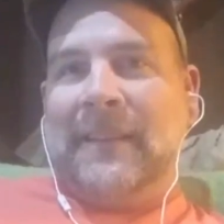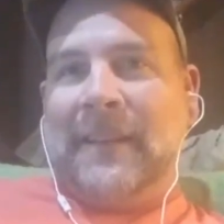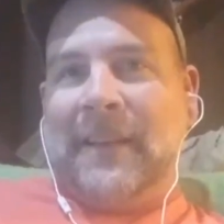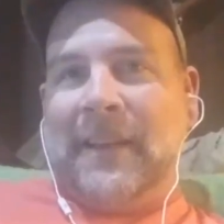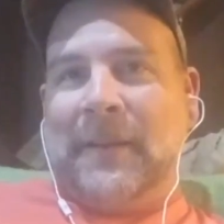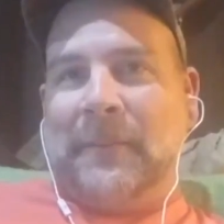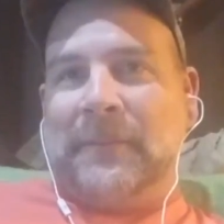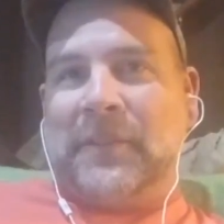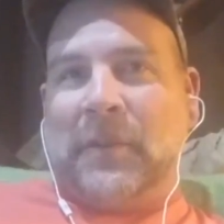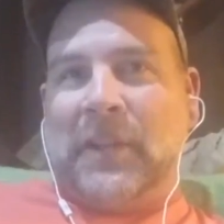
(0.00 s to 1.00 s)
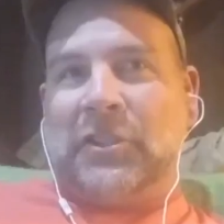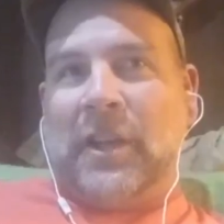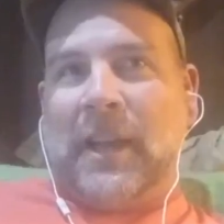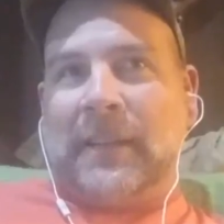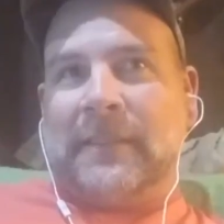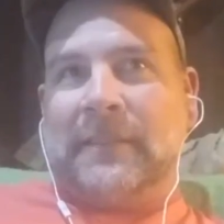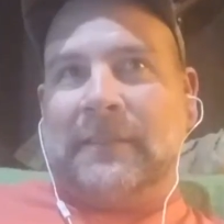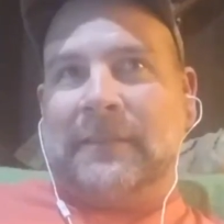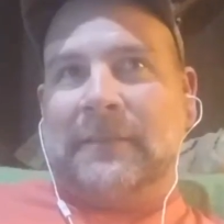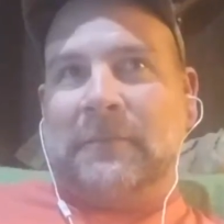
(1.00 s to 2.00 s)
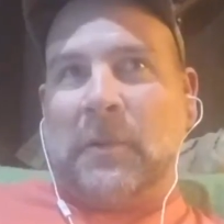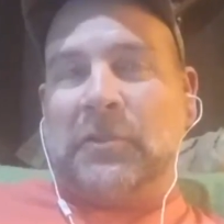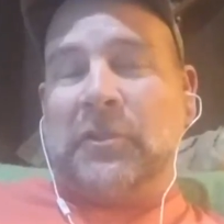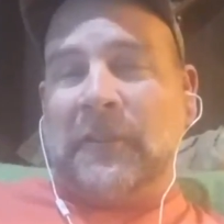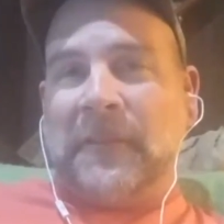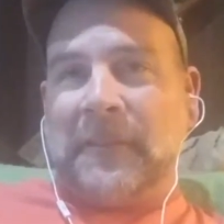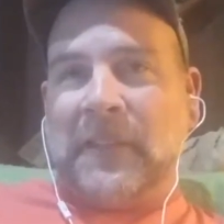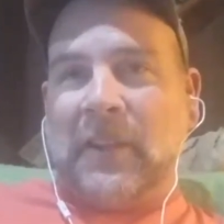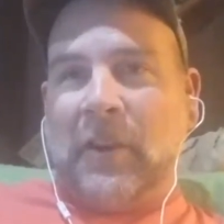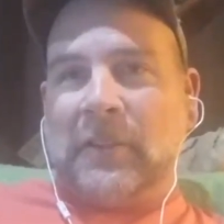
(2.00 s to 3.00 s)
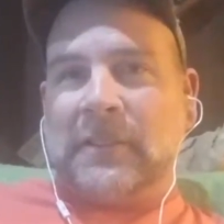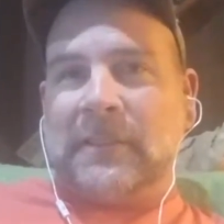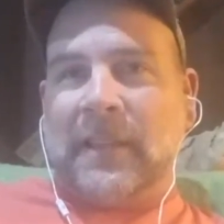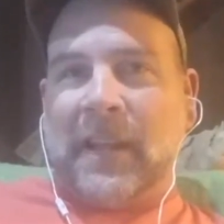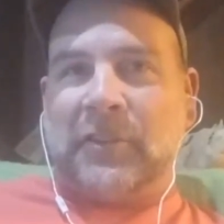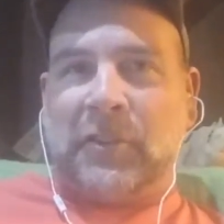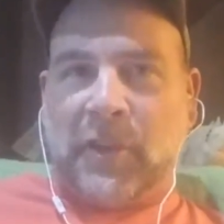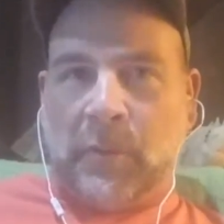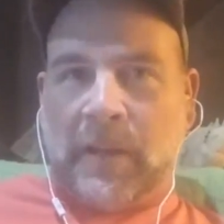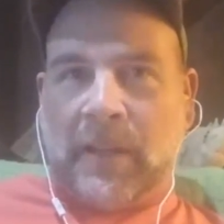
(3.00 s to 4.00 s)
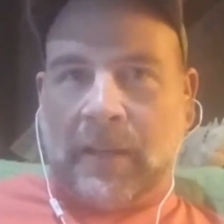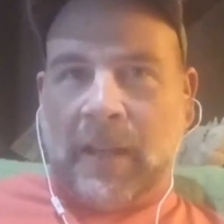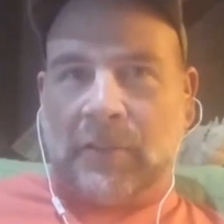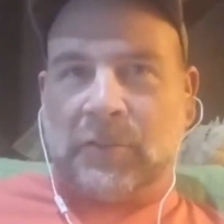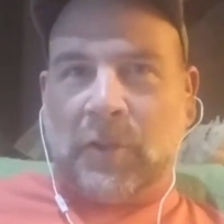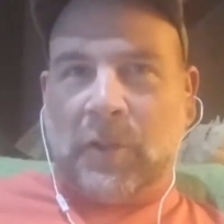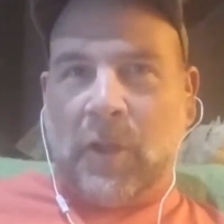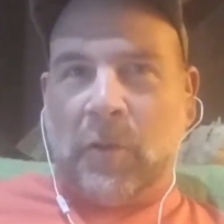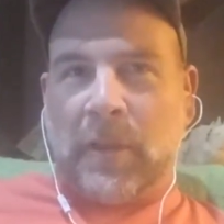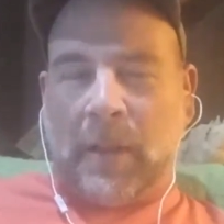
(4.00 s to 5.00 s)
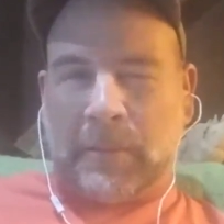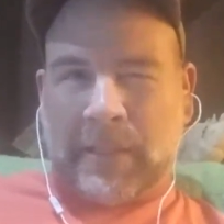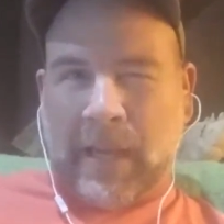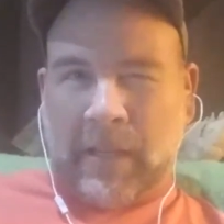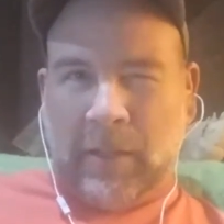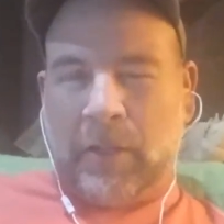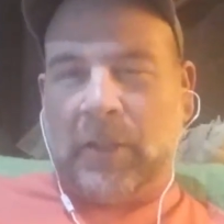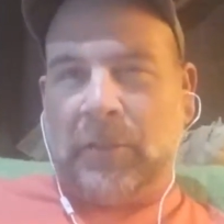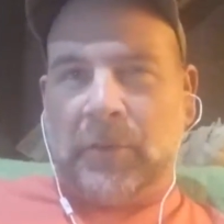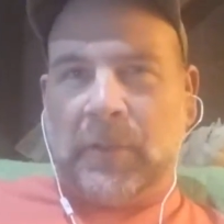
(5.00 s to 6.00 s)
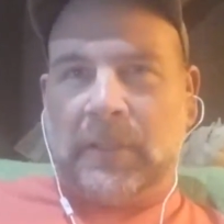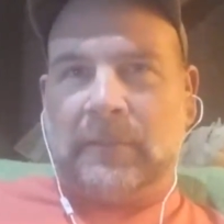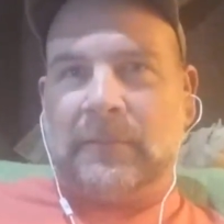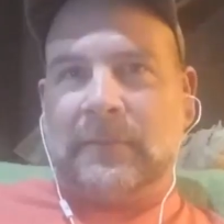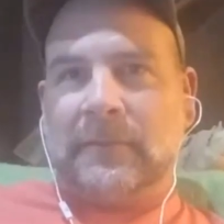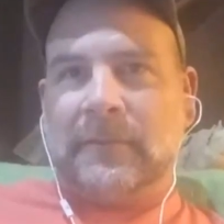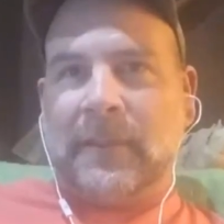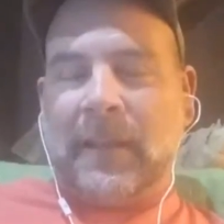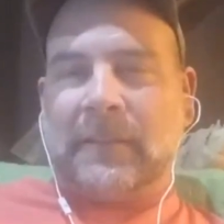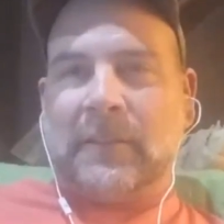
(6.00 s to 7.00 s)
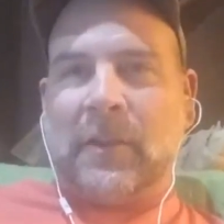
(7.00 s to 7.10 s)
So I shot, we were shooting 50 yards, and I turned the red dot down so low that I was kind of looking through it at the